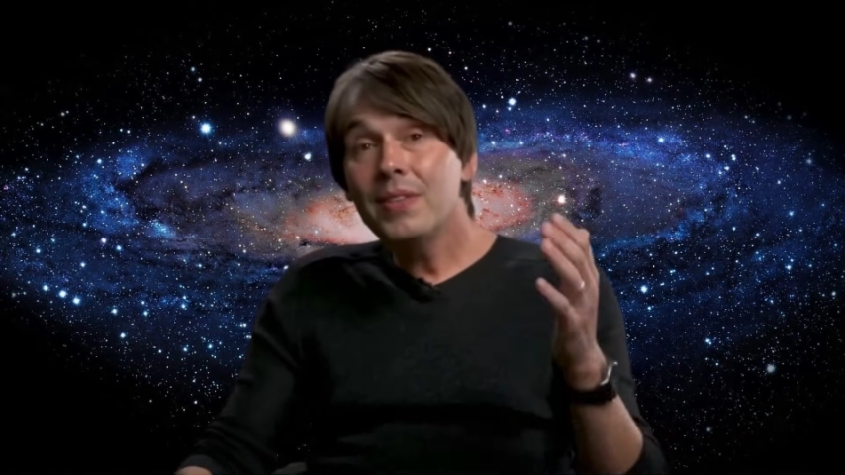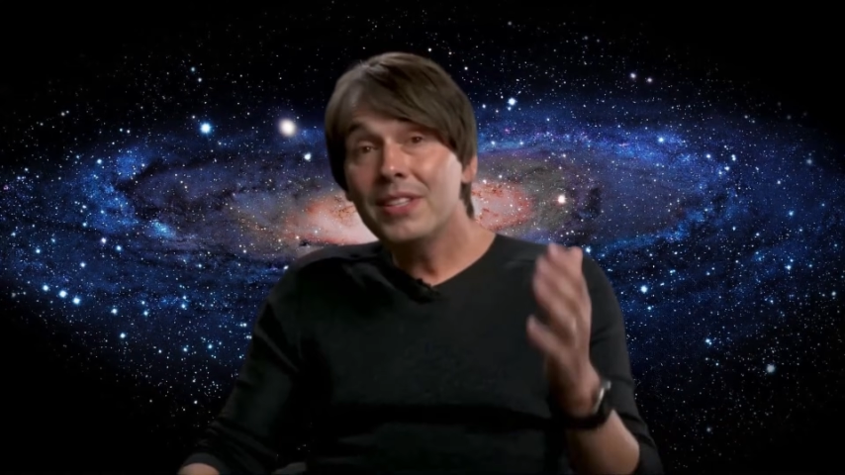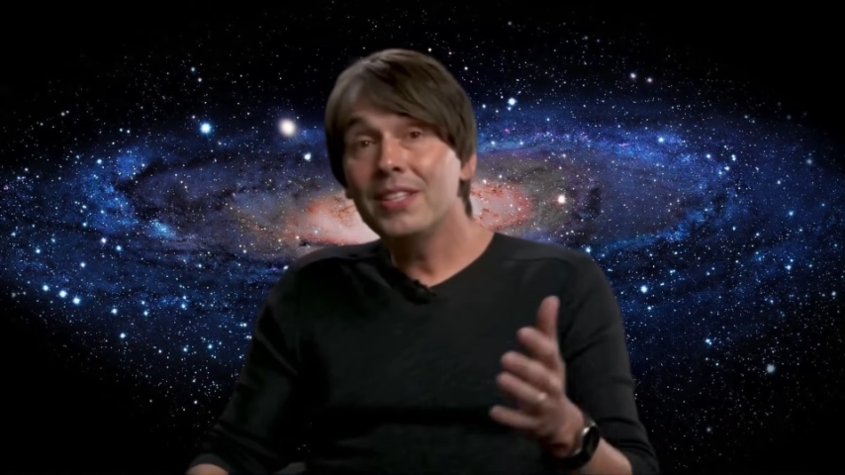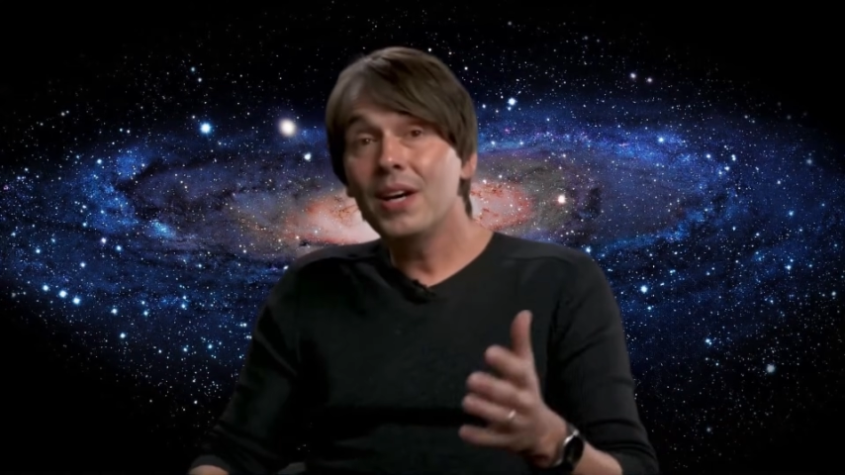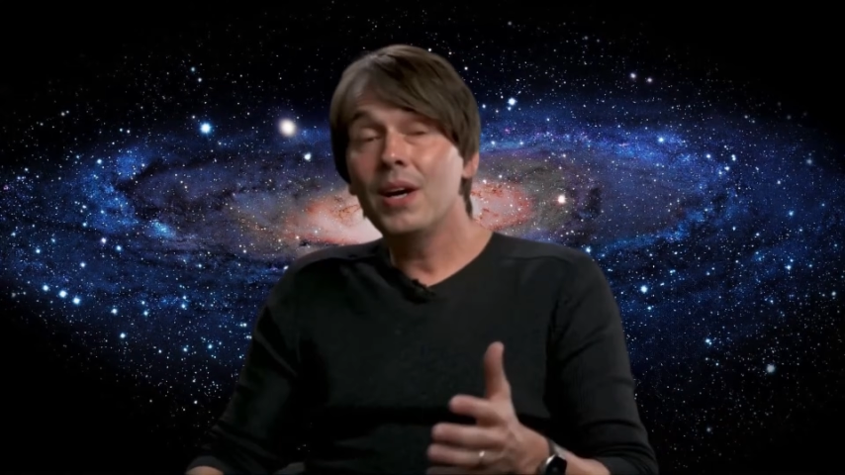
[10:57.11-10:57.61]
the
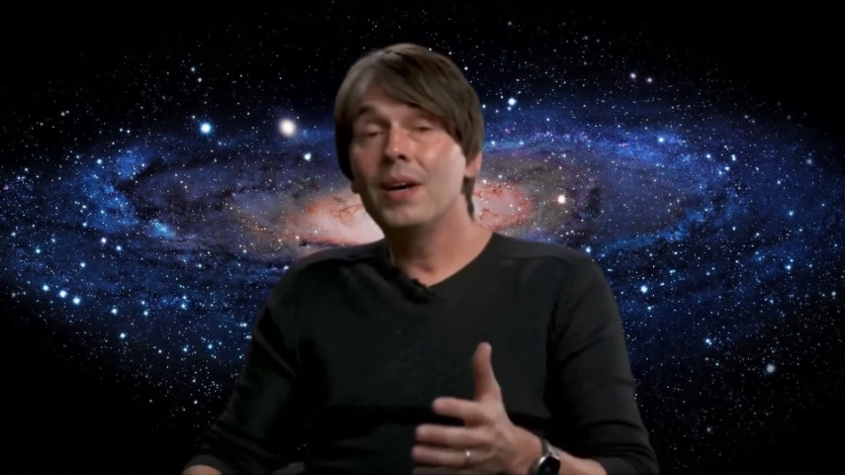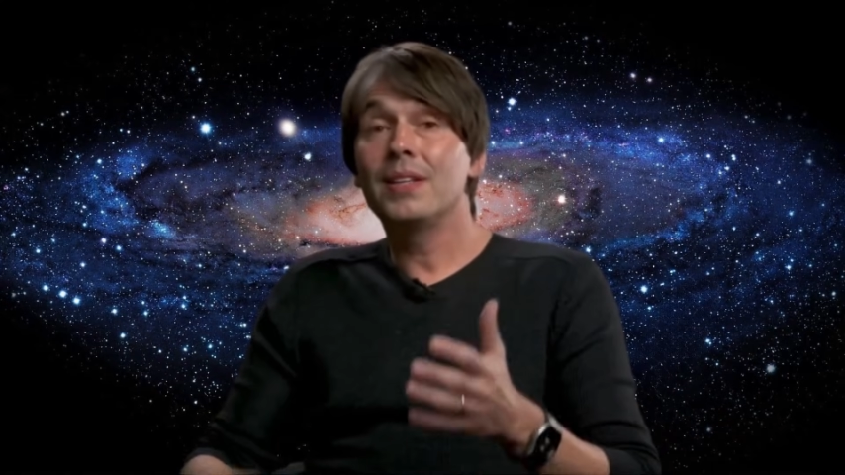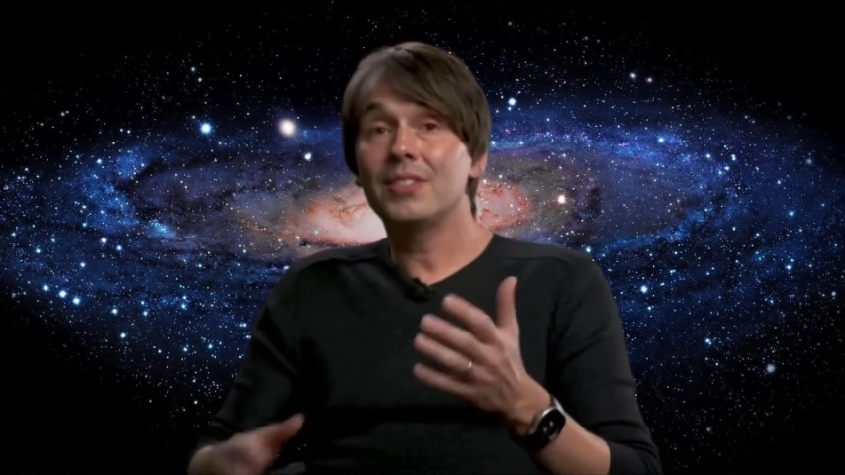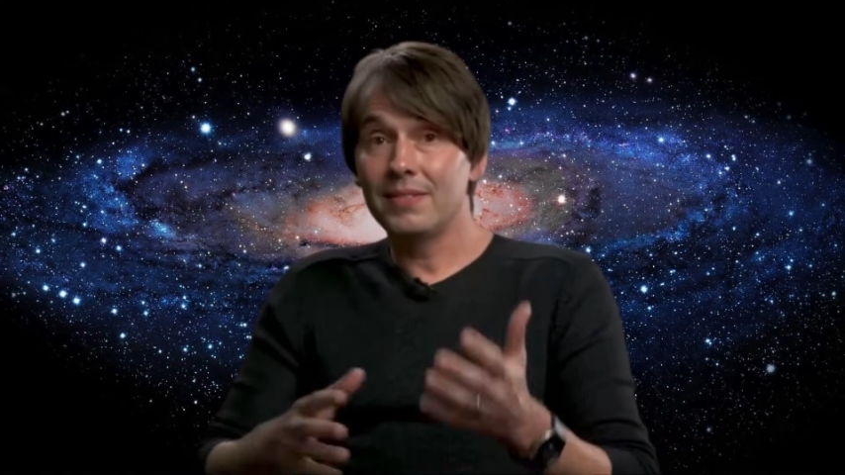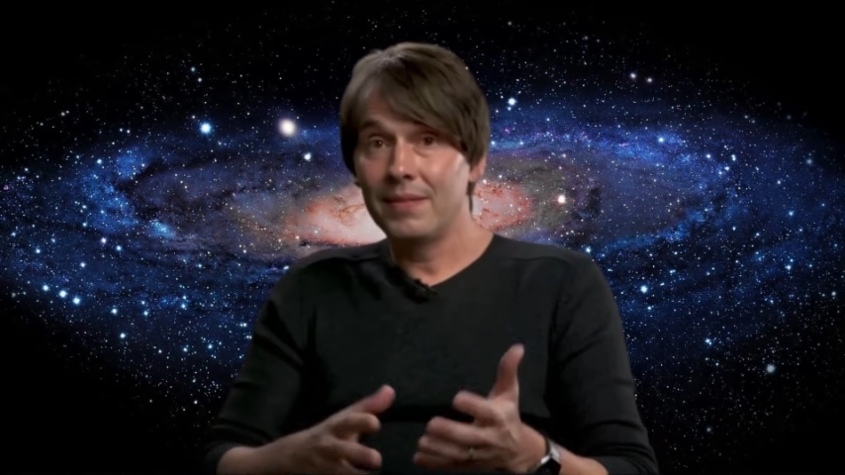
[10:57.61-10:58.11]

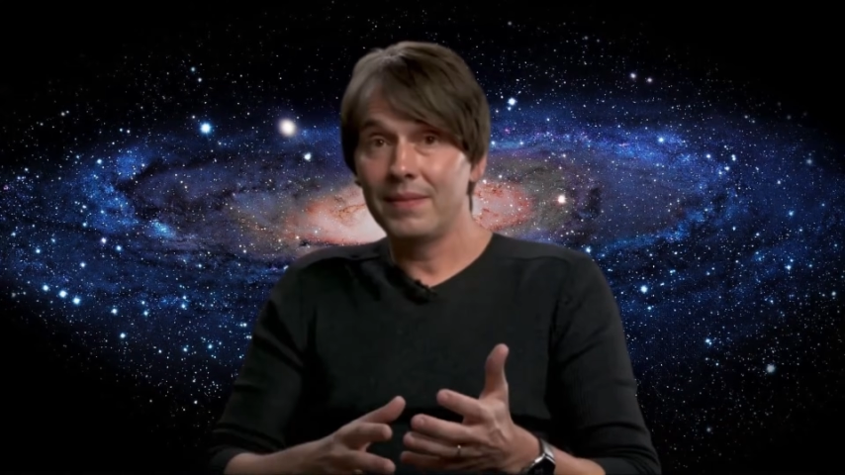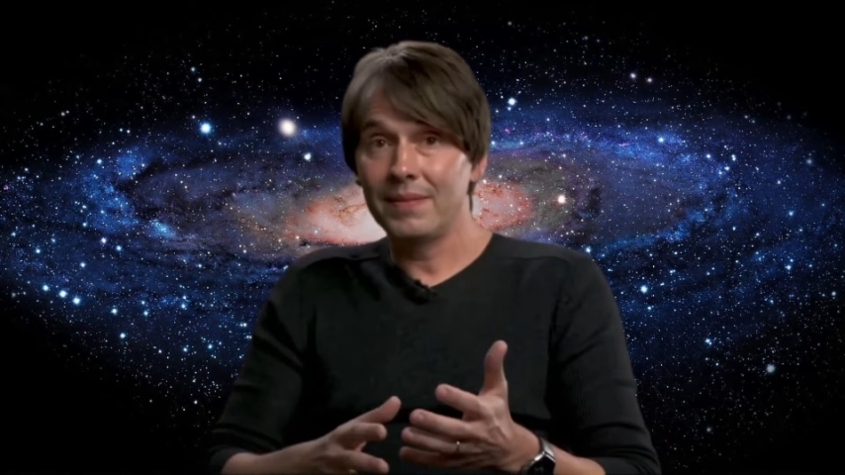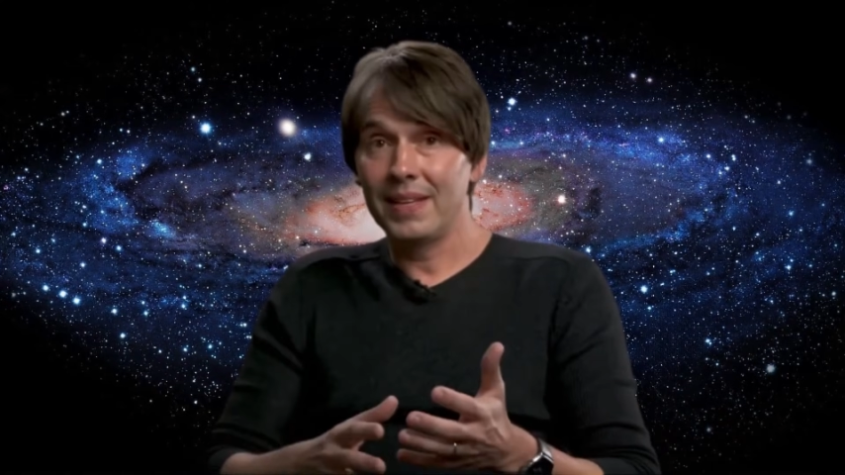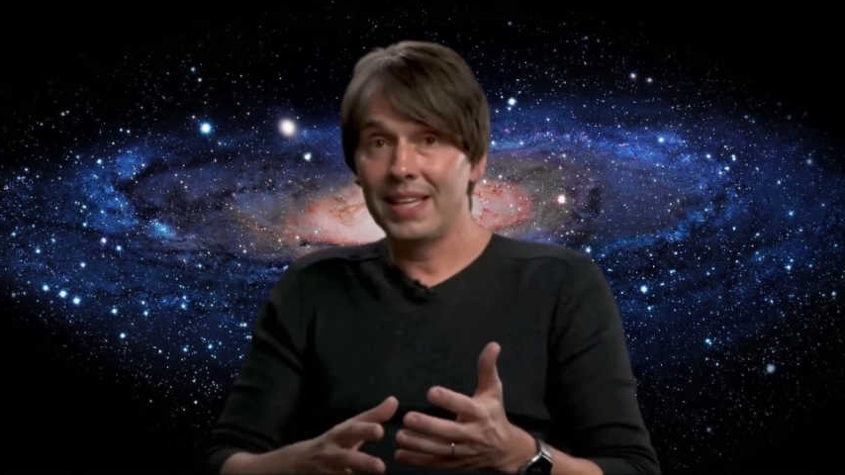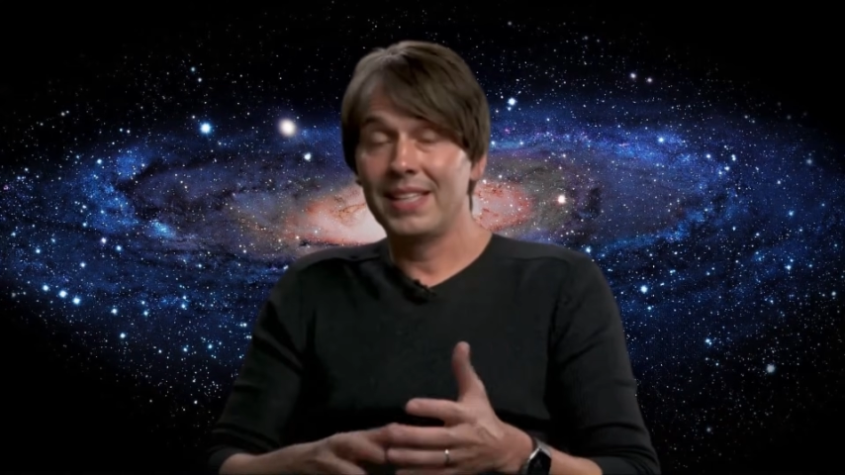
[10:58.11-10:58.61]
Stars.
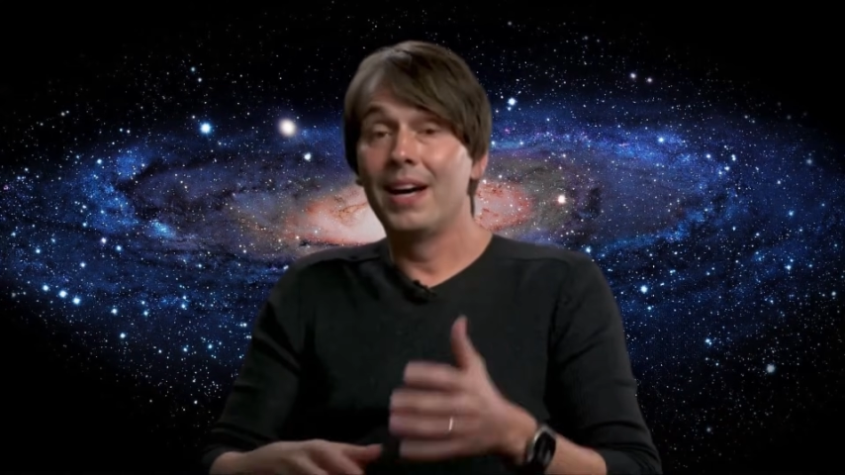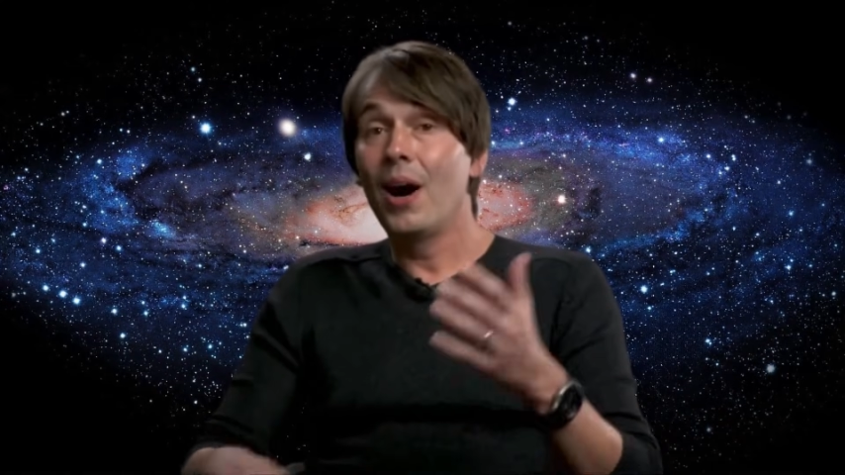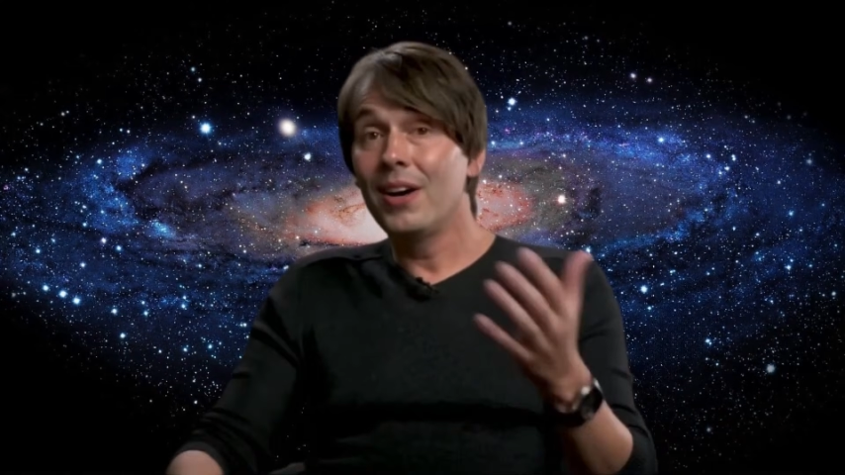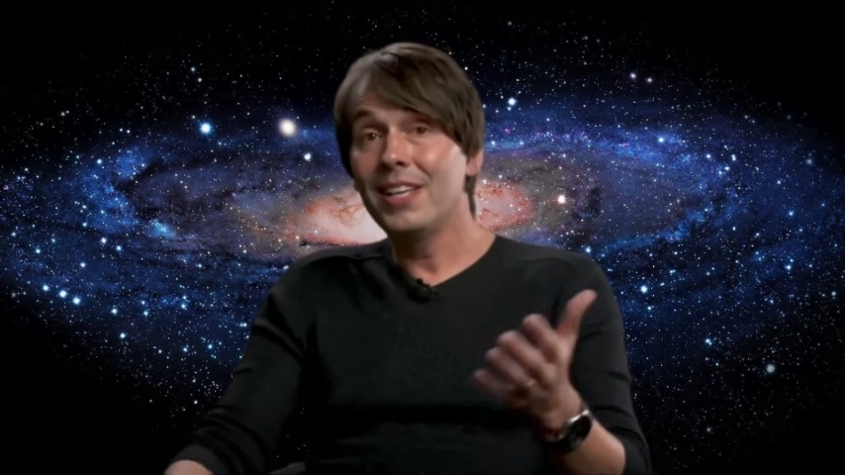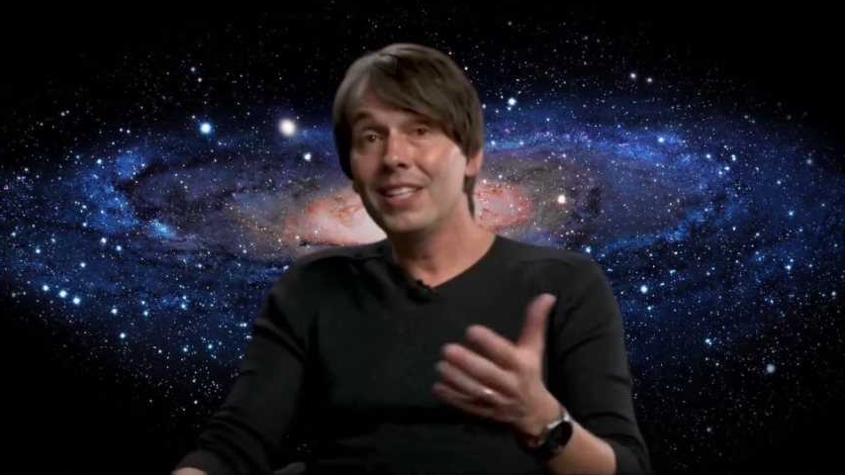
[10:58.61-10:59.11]
It's
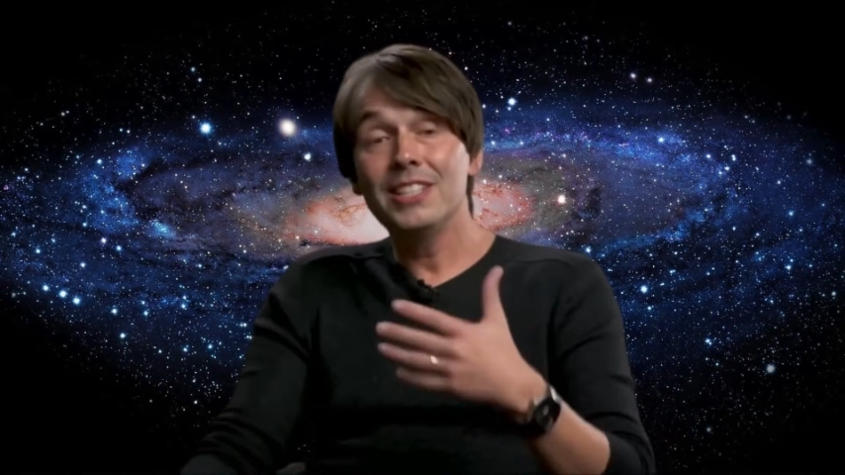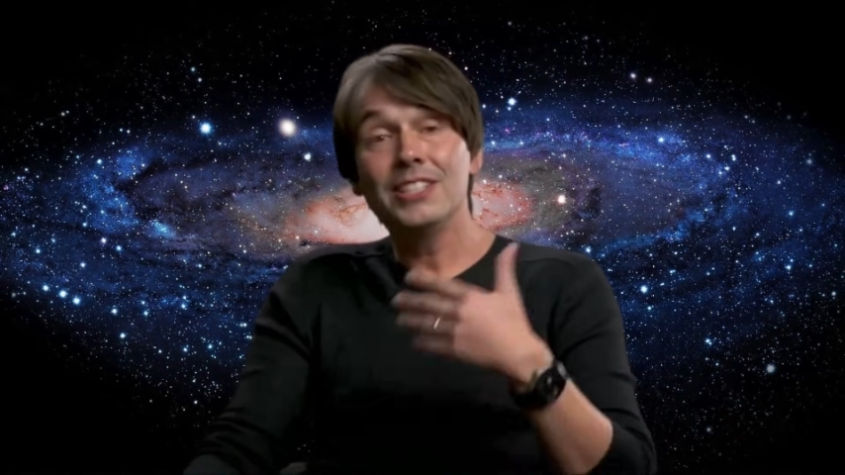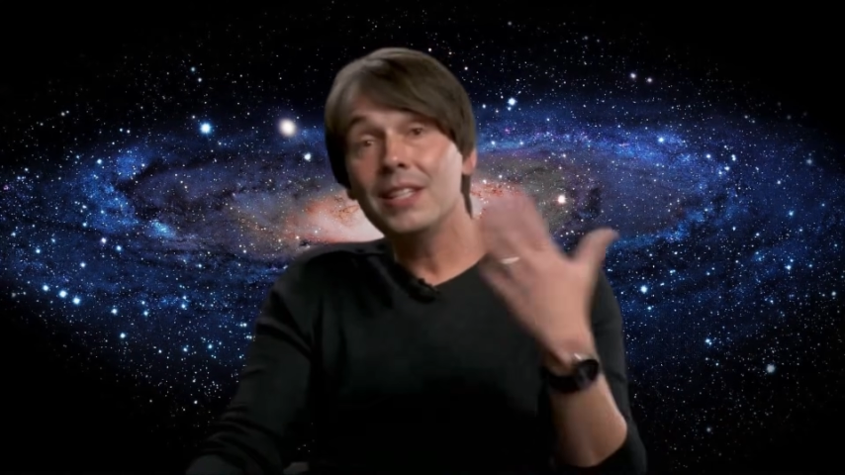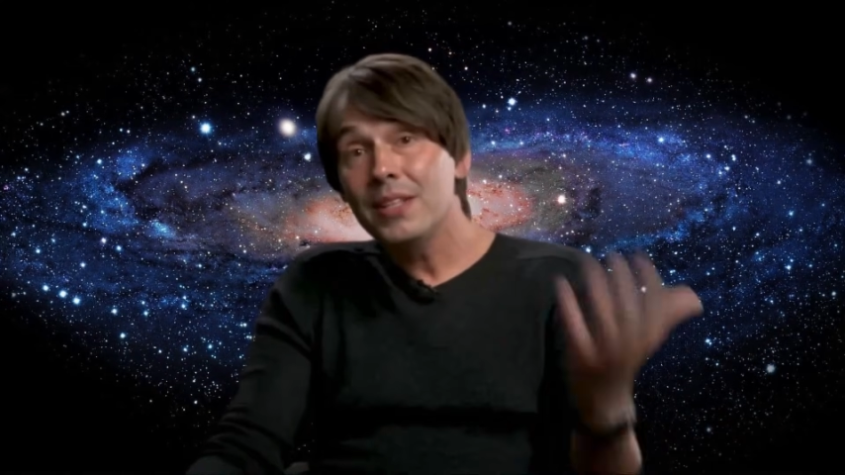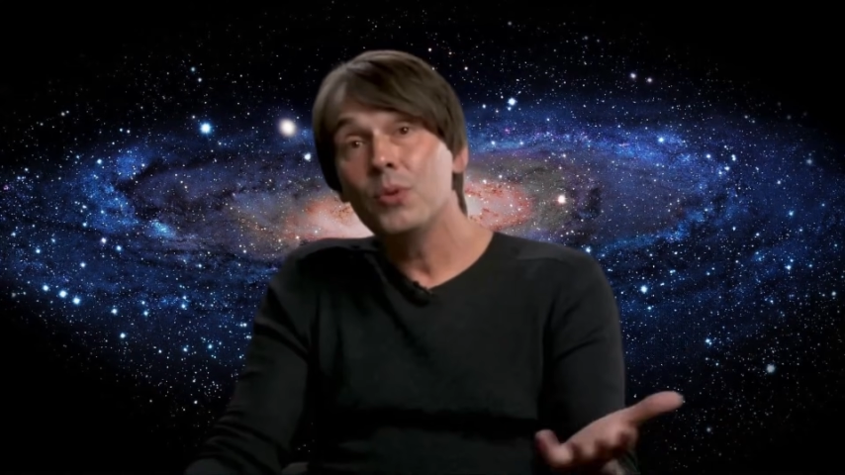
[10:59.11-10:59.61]
hard to listen